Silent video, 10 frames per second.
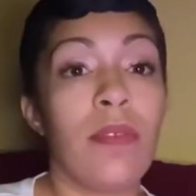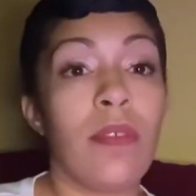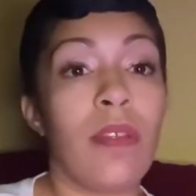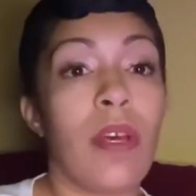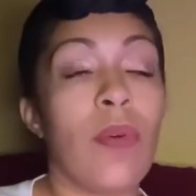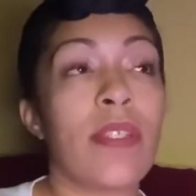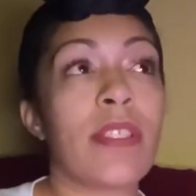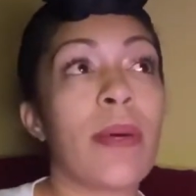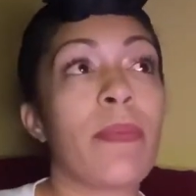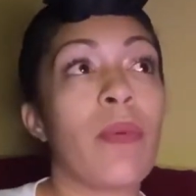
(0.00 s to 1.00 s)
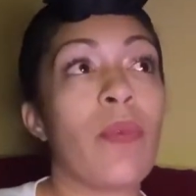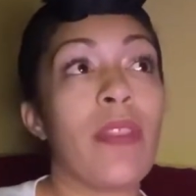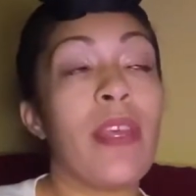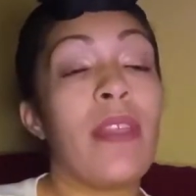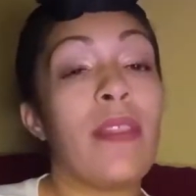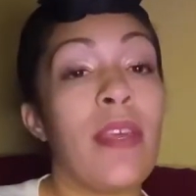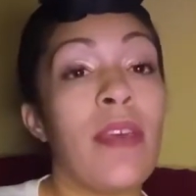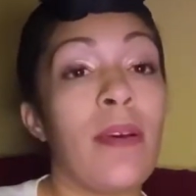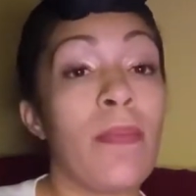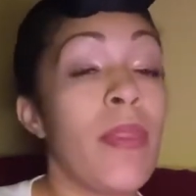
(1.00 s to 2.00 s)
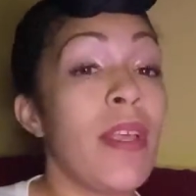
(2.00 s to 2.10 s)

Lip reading: It's something within them.